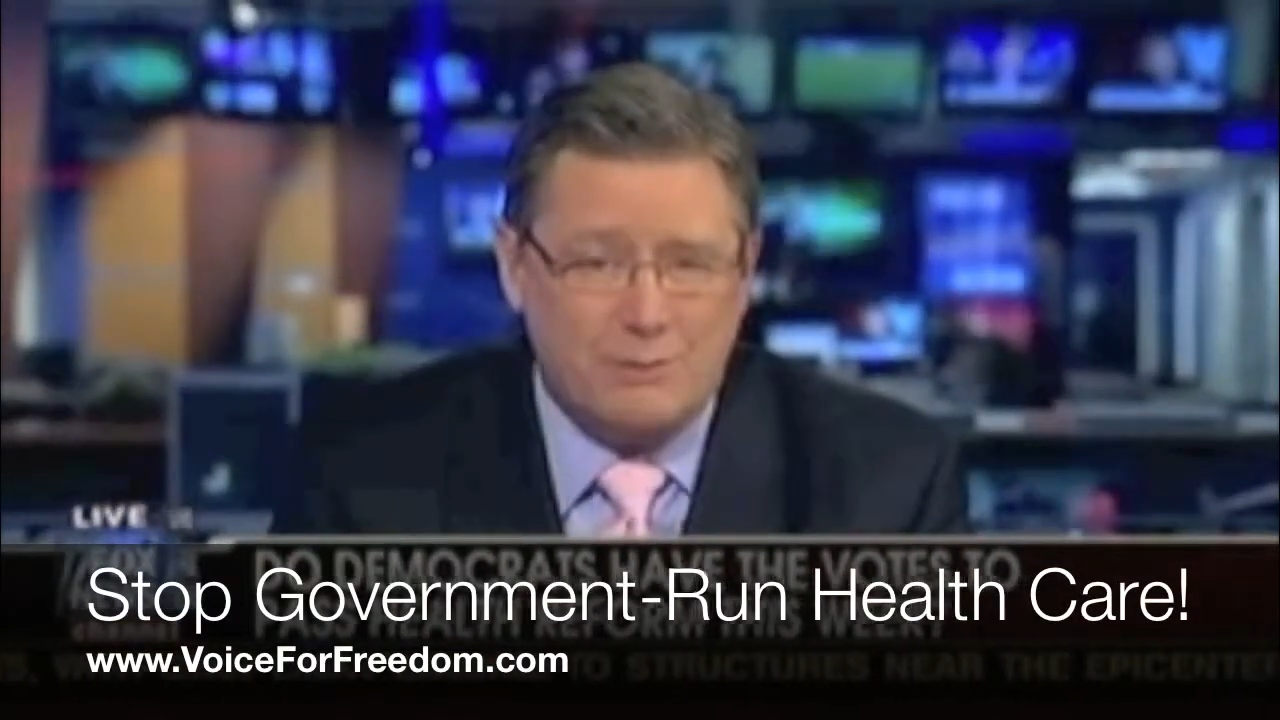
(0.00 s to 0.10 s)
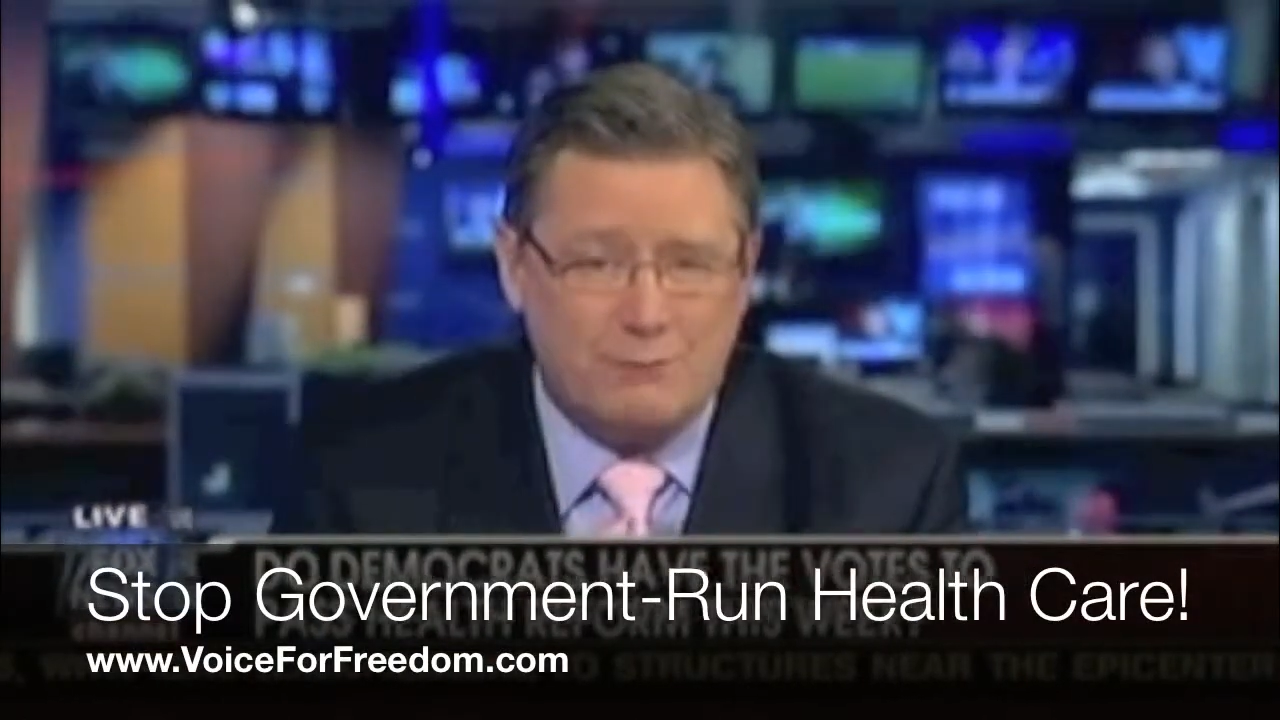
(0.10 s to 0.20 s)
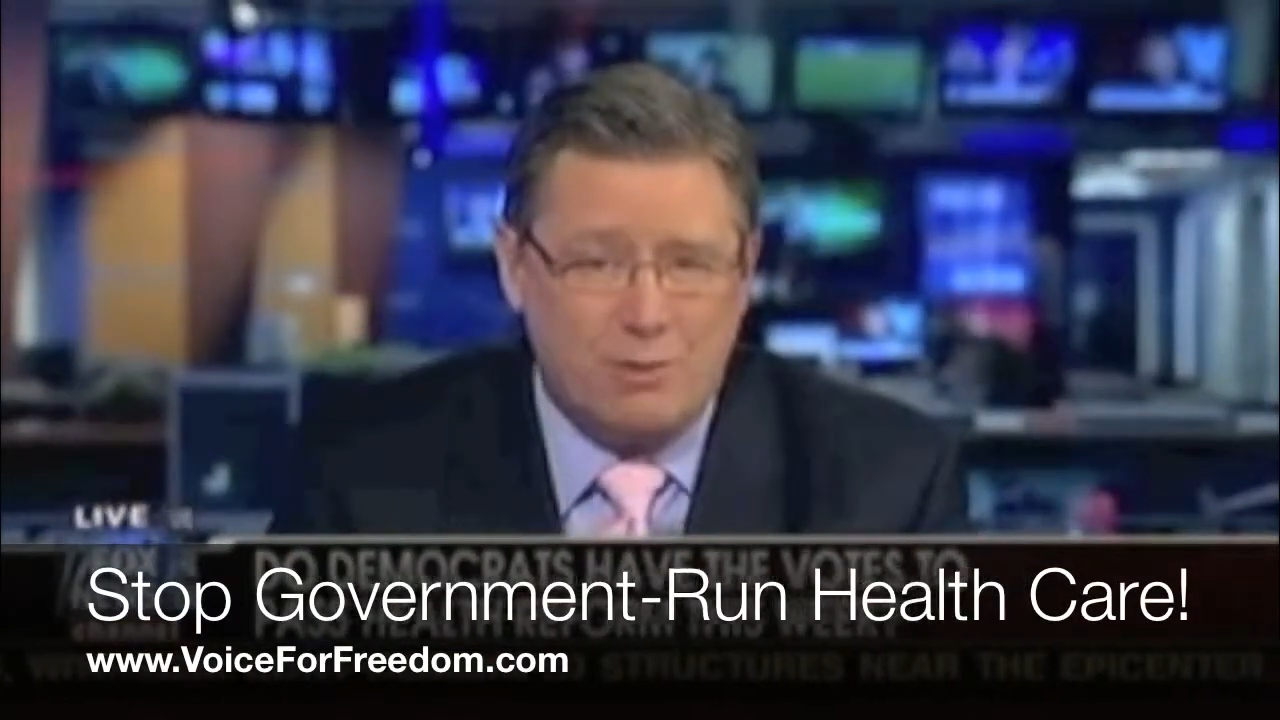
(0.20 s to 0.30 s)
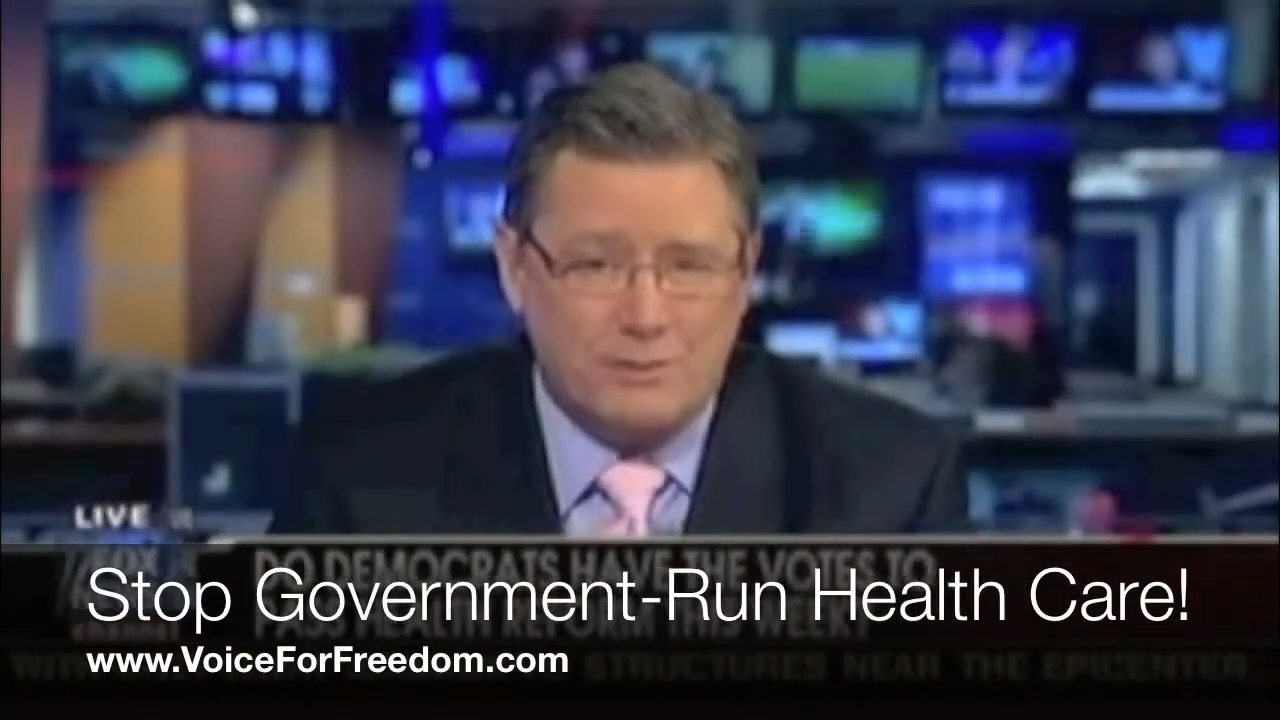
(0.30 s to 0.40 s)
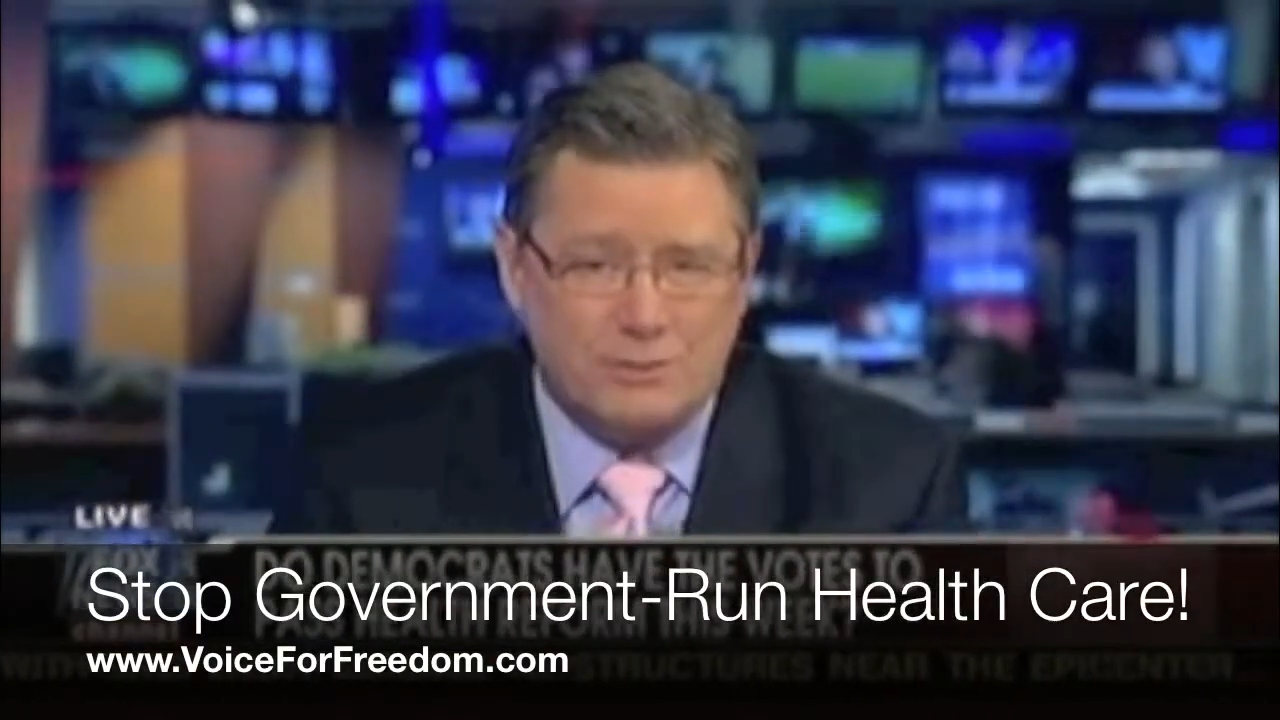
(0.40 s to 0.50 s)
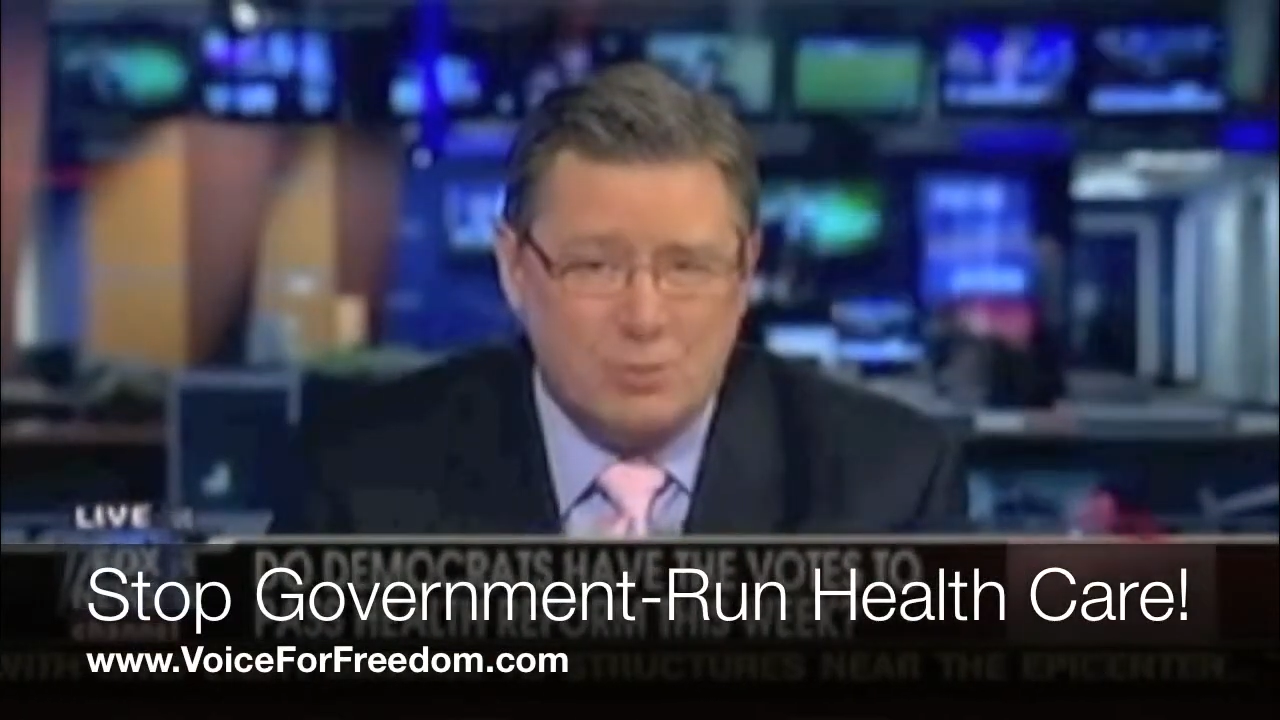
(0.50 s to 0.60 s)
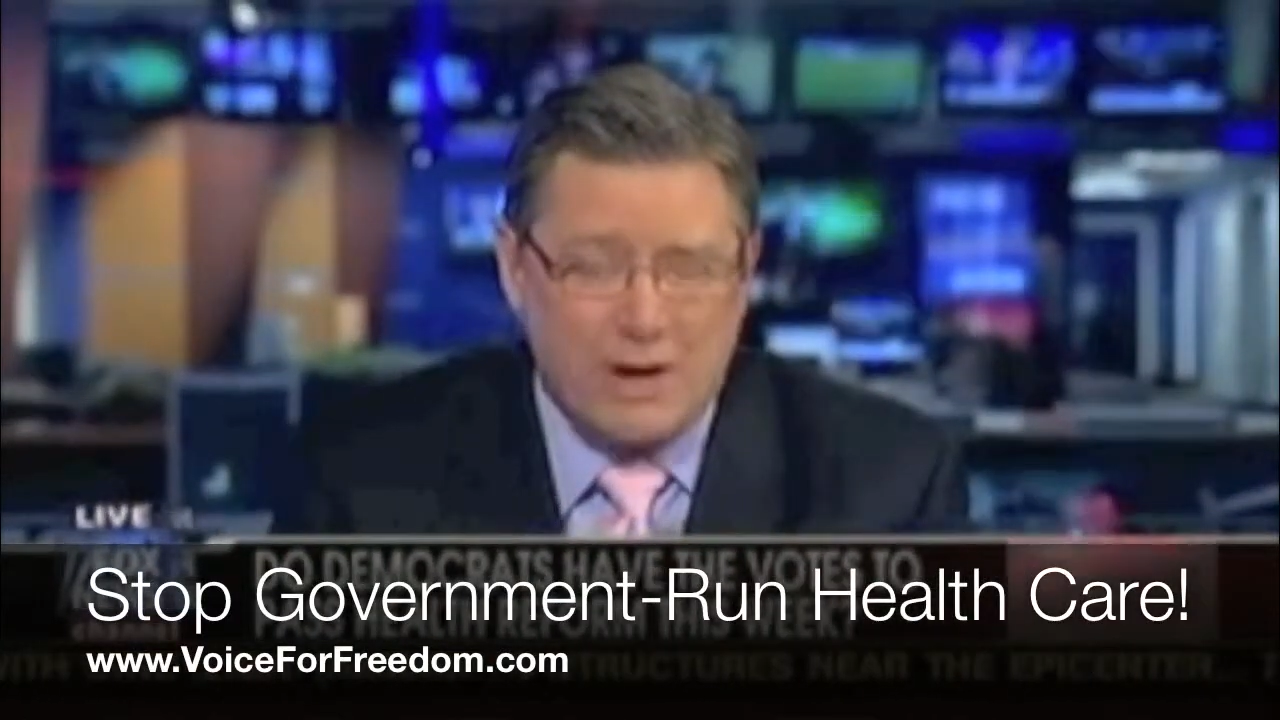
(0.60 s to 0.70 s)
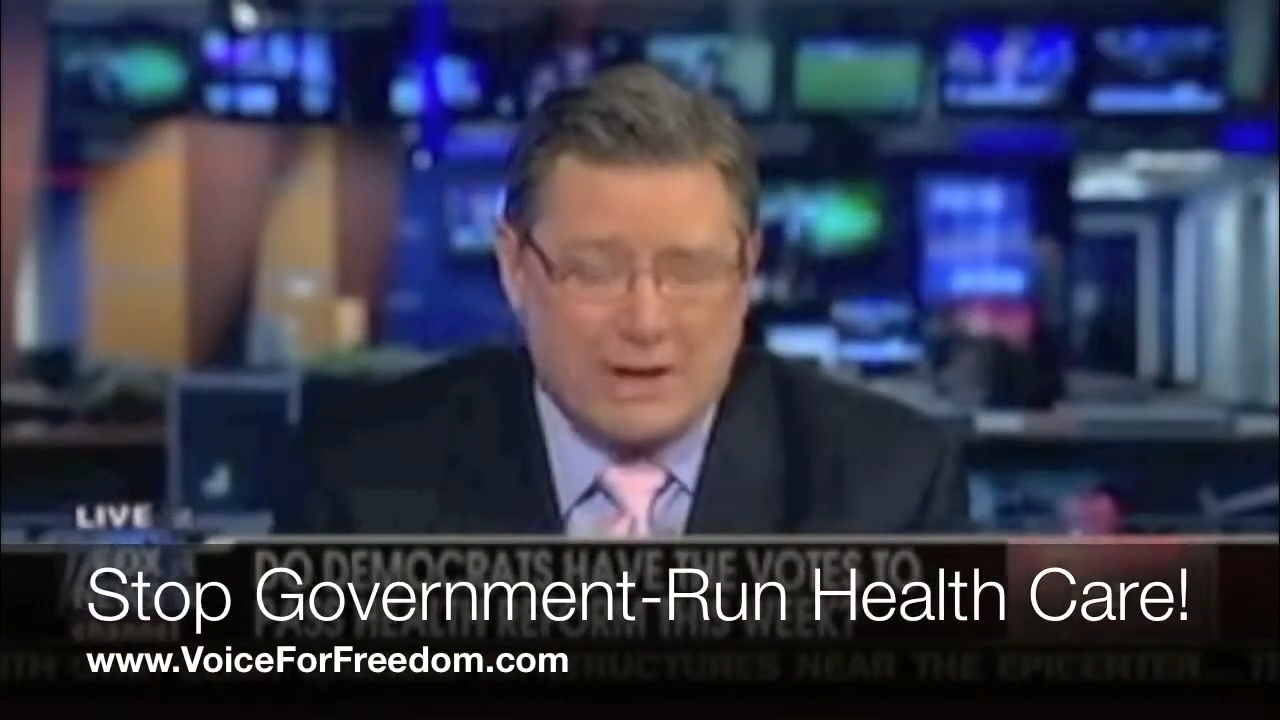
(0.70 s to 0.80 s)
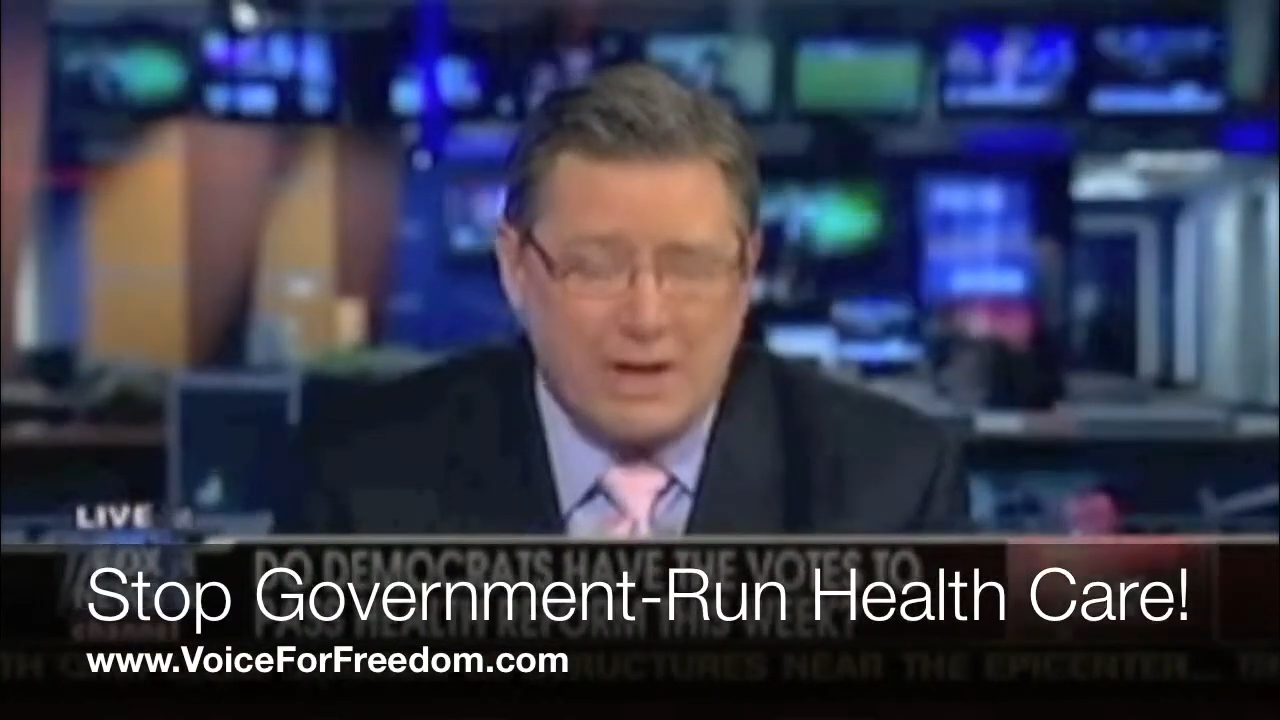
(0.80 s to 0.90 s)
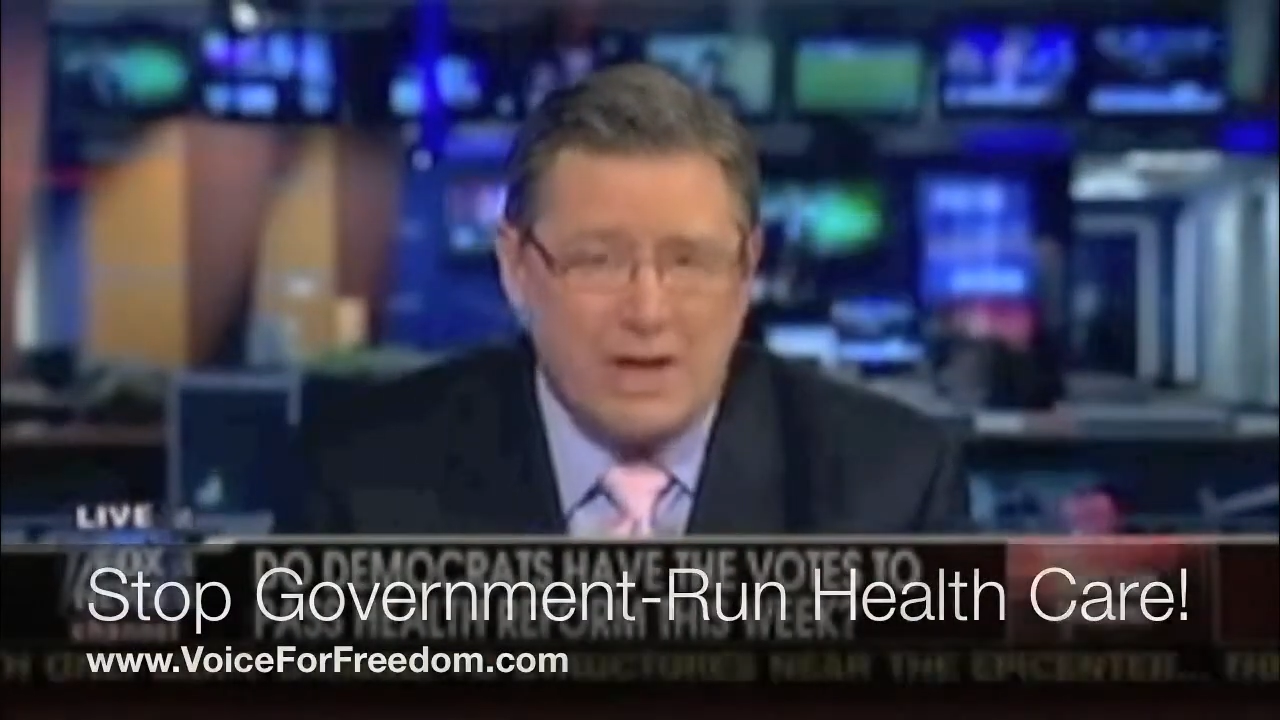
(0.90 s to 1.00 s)
reform this
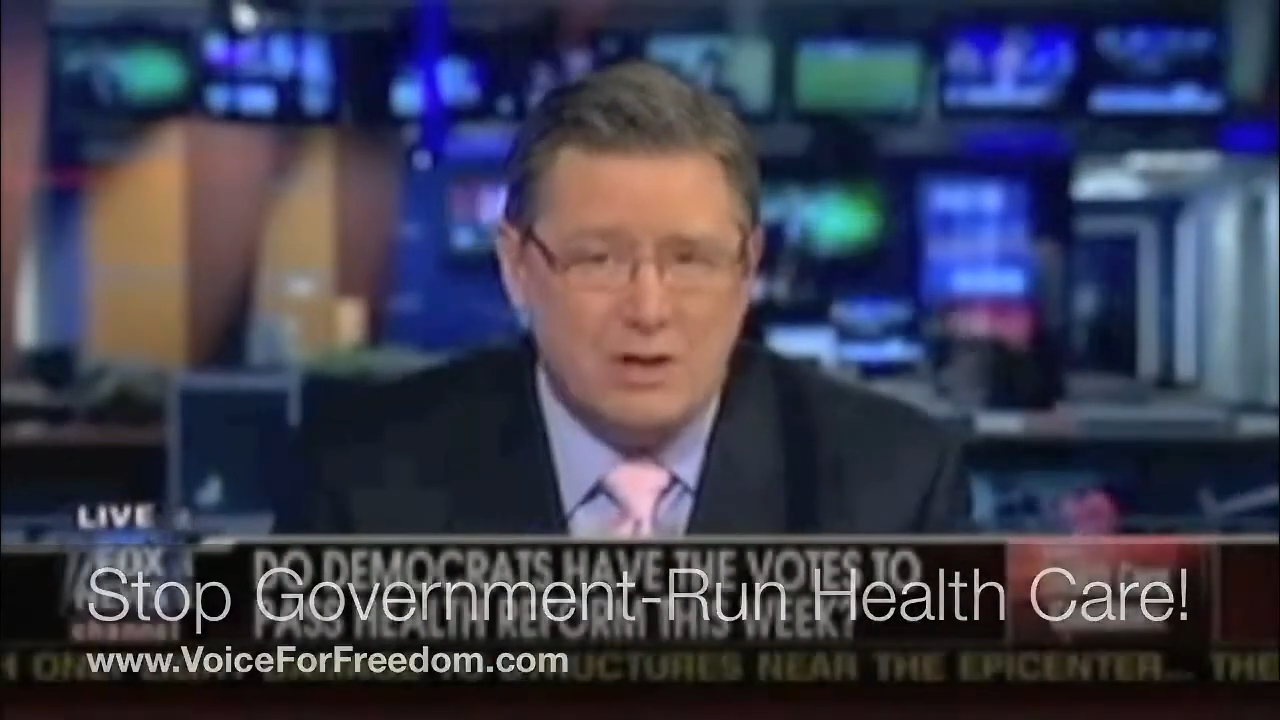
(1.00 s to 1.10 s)
week?